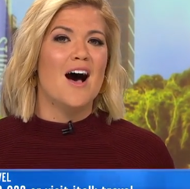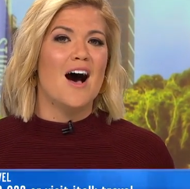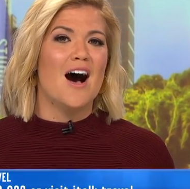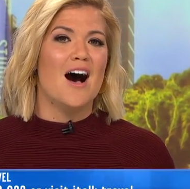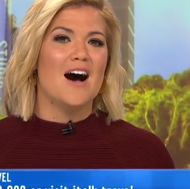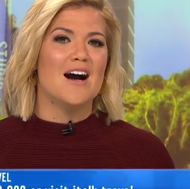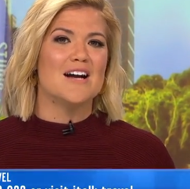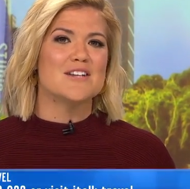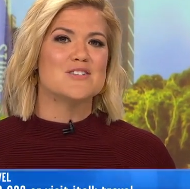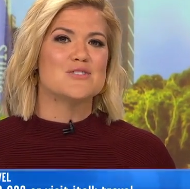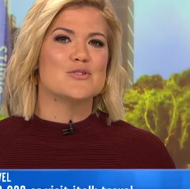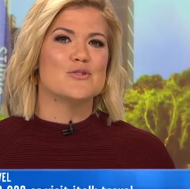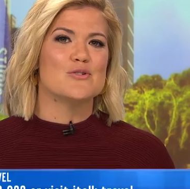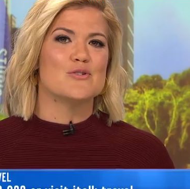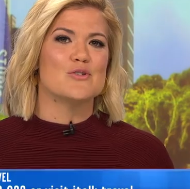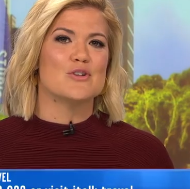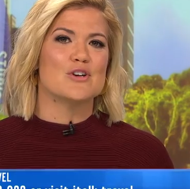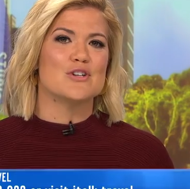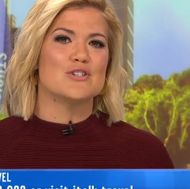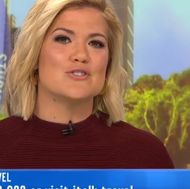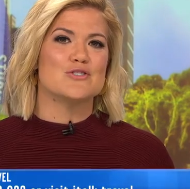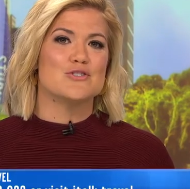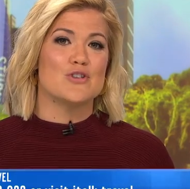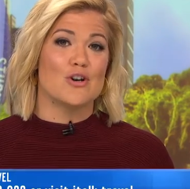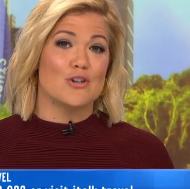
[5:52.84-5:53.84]

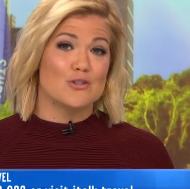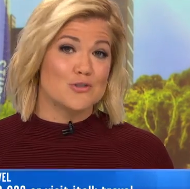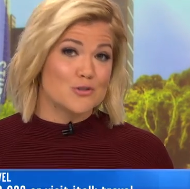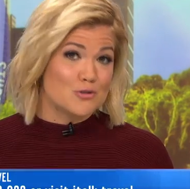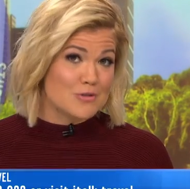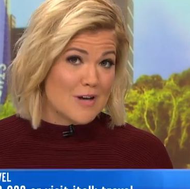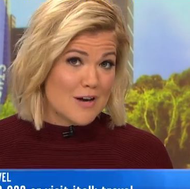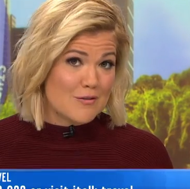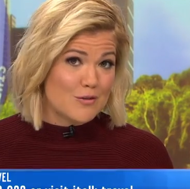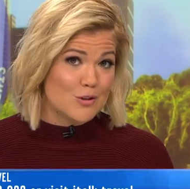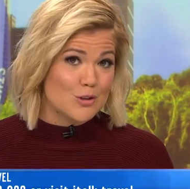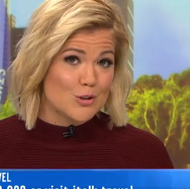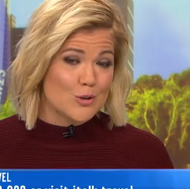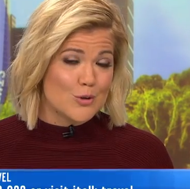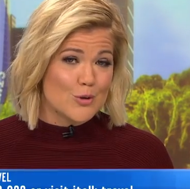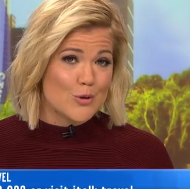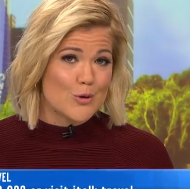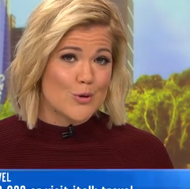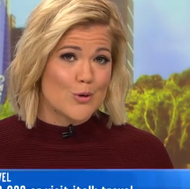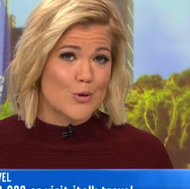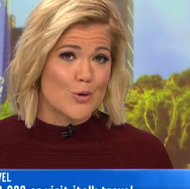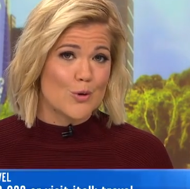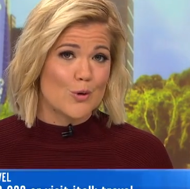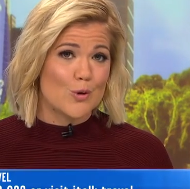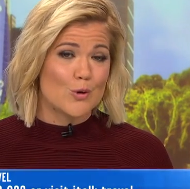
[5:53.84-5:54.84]
italk.travel or
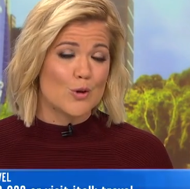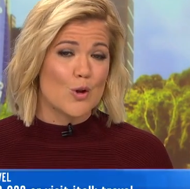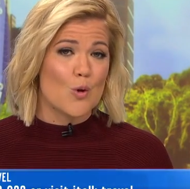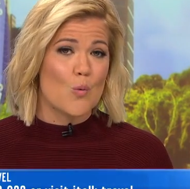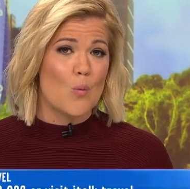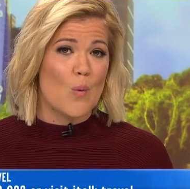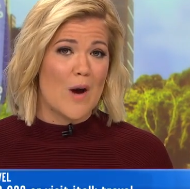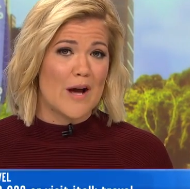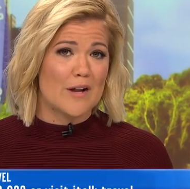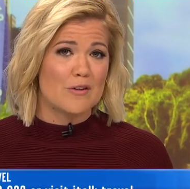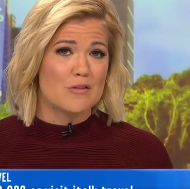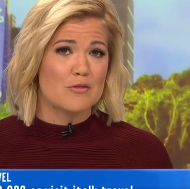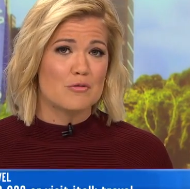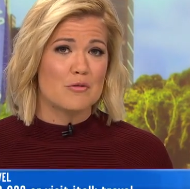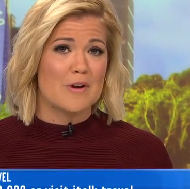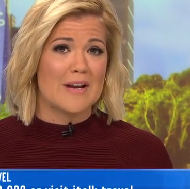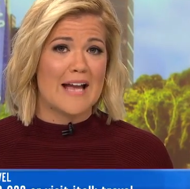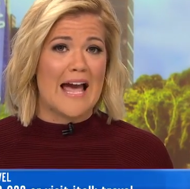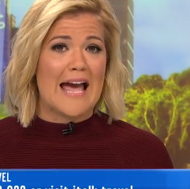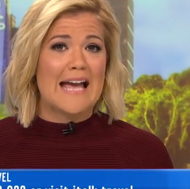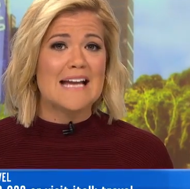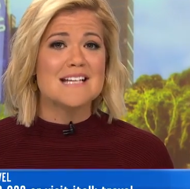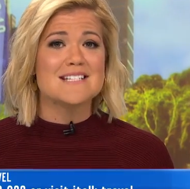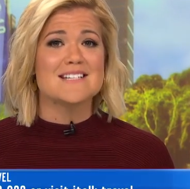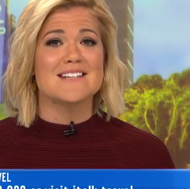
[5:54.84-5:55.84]
call
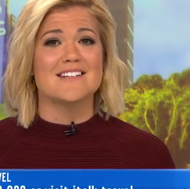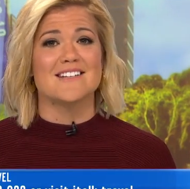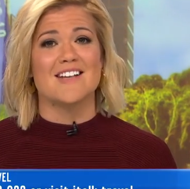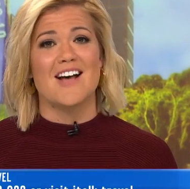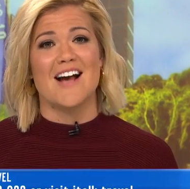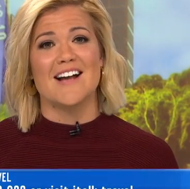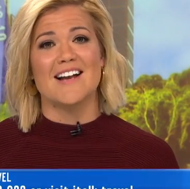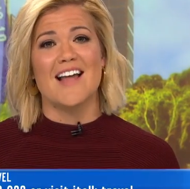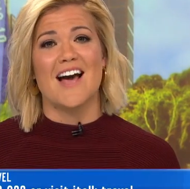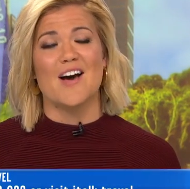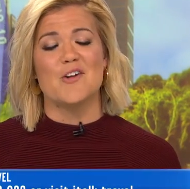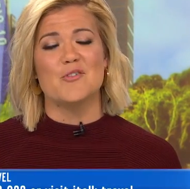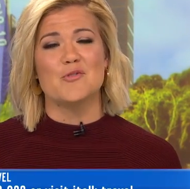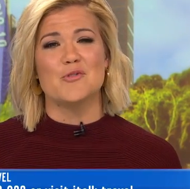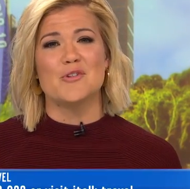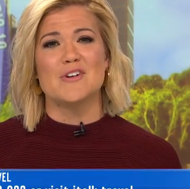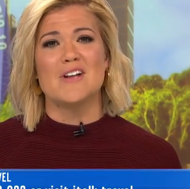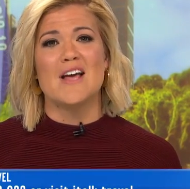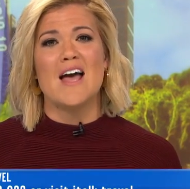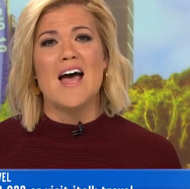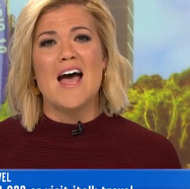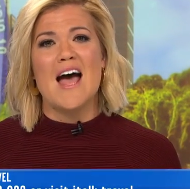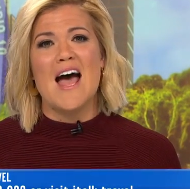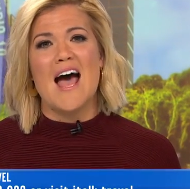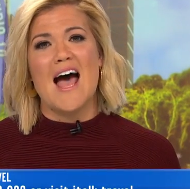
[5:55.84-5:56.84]
138 900
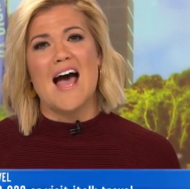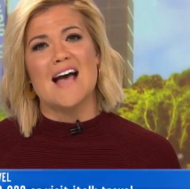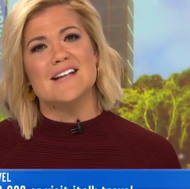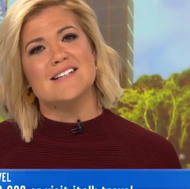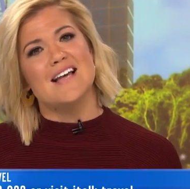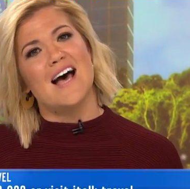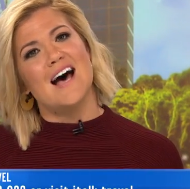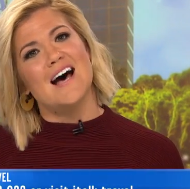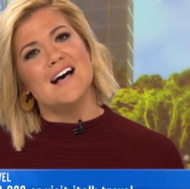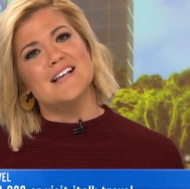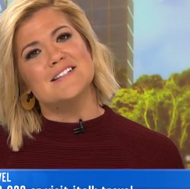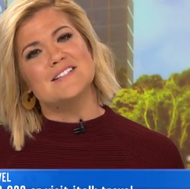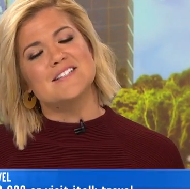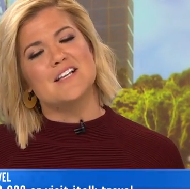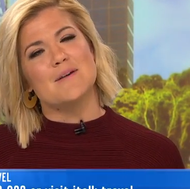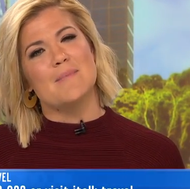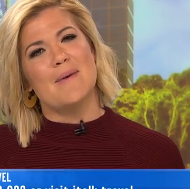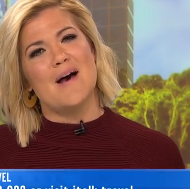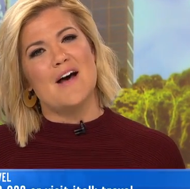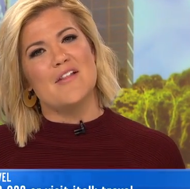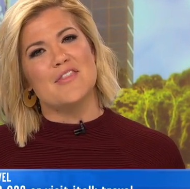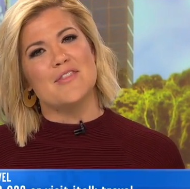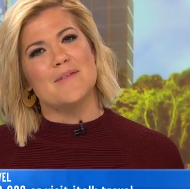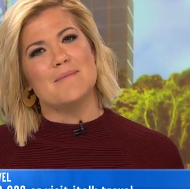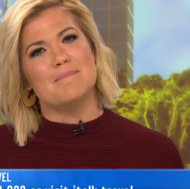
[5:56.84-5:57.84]
and ask
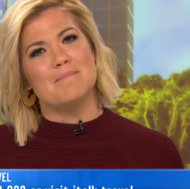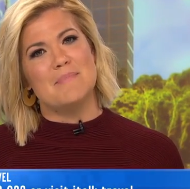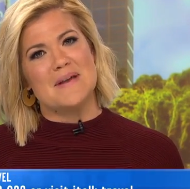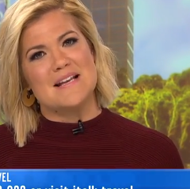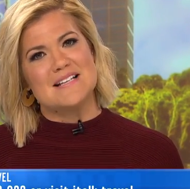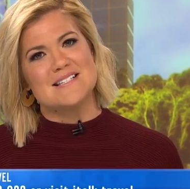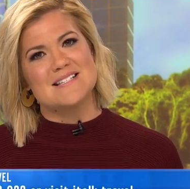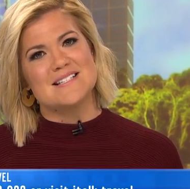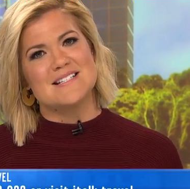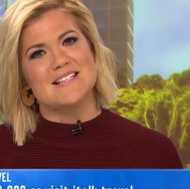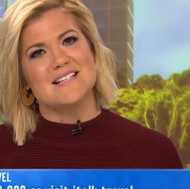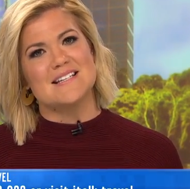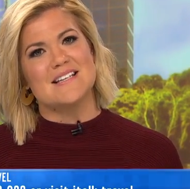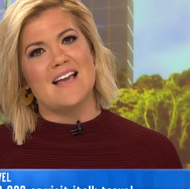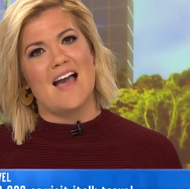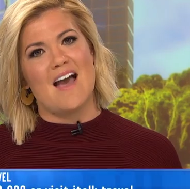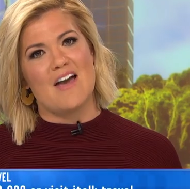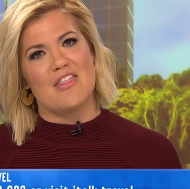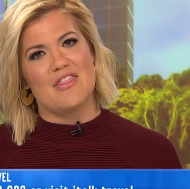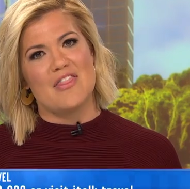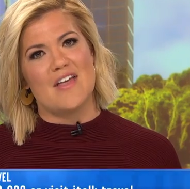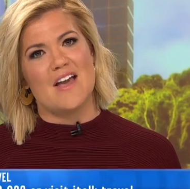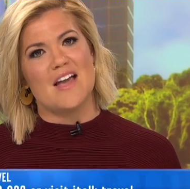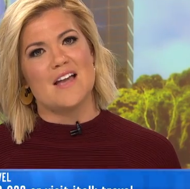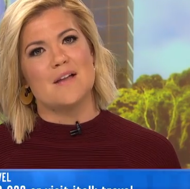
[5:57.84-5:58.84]
about the best
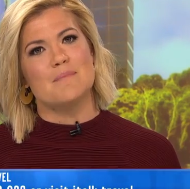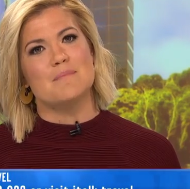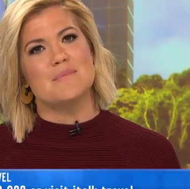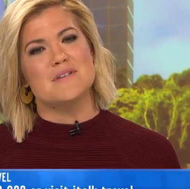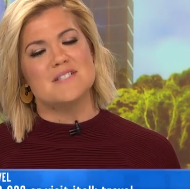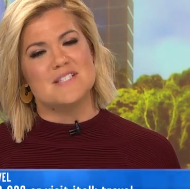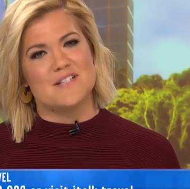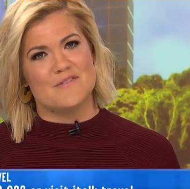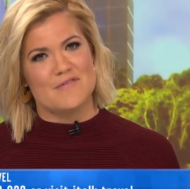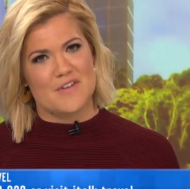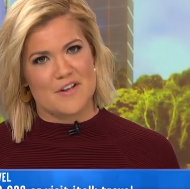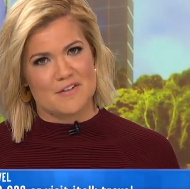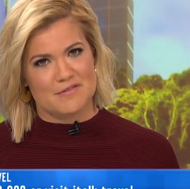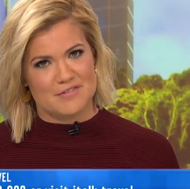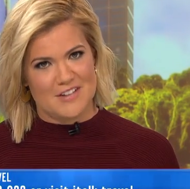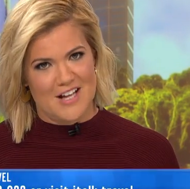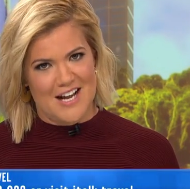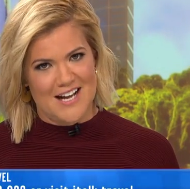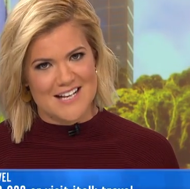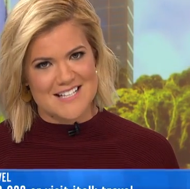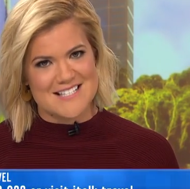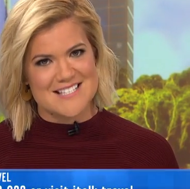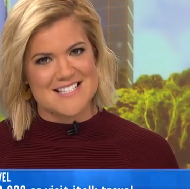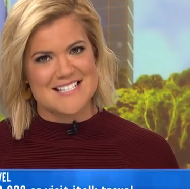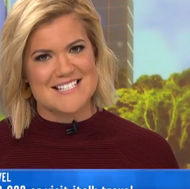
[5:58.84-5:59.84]
Cathay Pacific
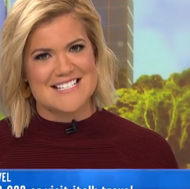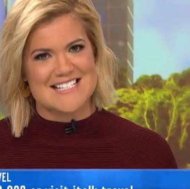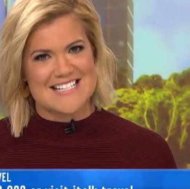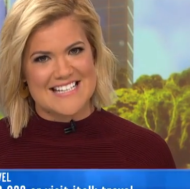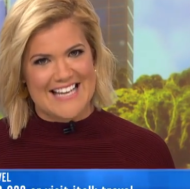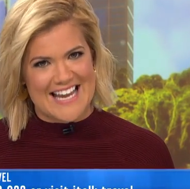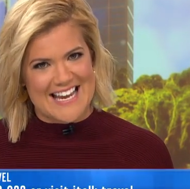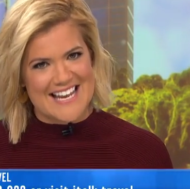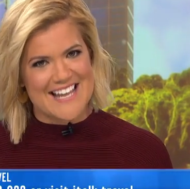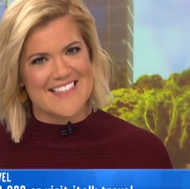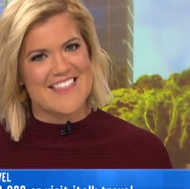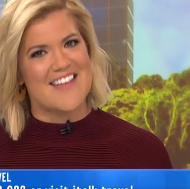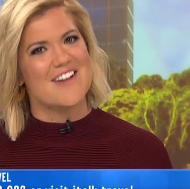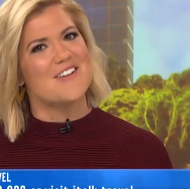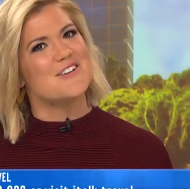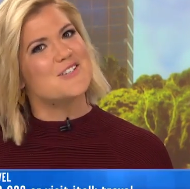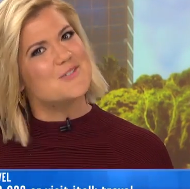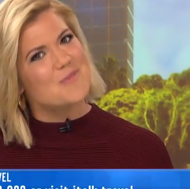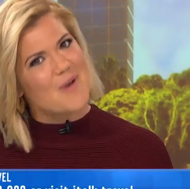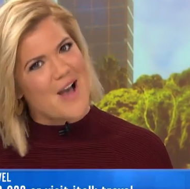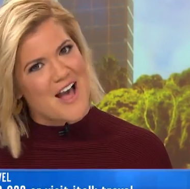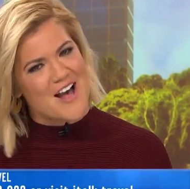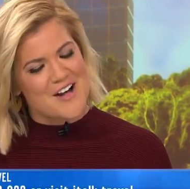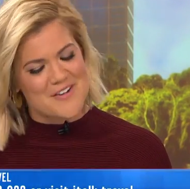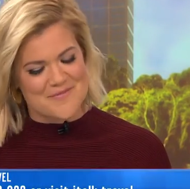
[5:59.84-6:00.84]
flights to get you there as
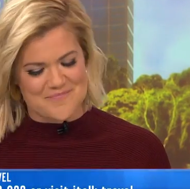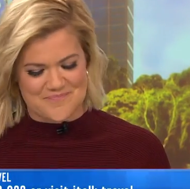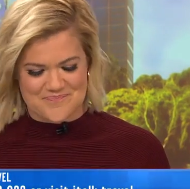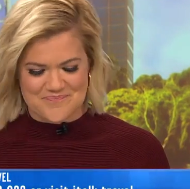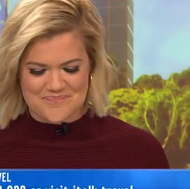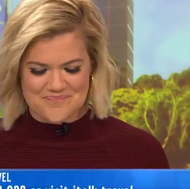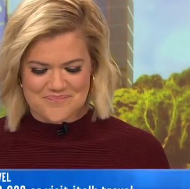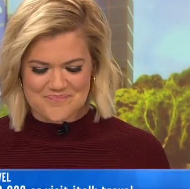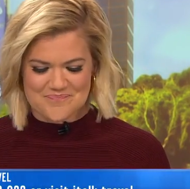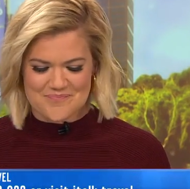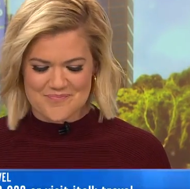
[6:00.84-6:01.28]
well.